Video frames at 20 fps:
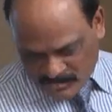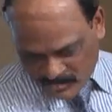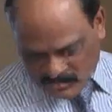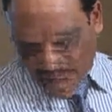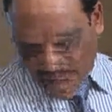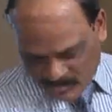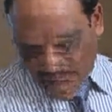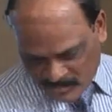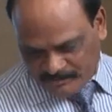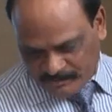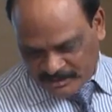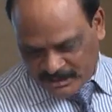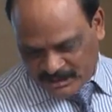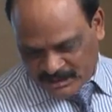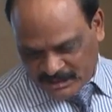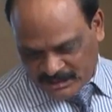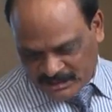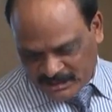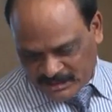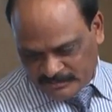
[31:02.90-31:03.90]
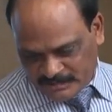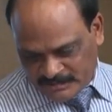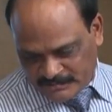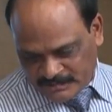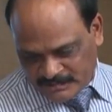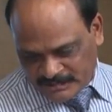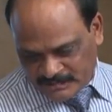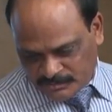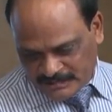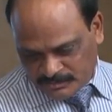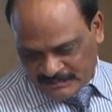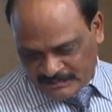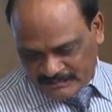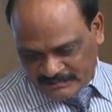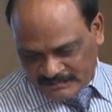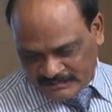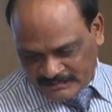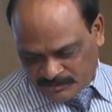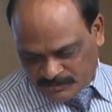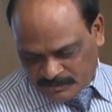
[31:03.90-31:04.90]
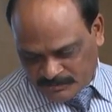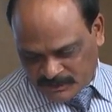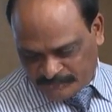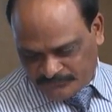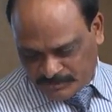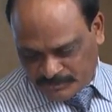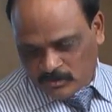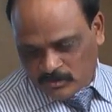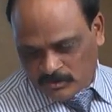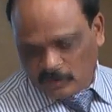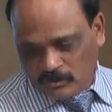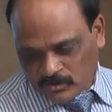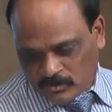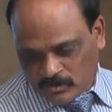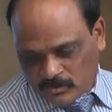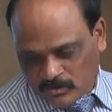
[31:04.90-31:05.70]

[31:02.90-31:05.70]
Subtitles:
should not be disturbed by its the specific goal.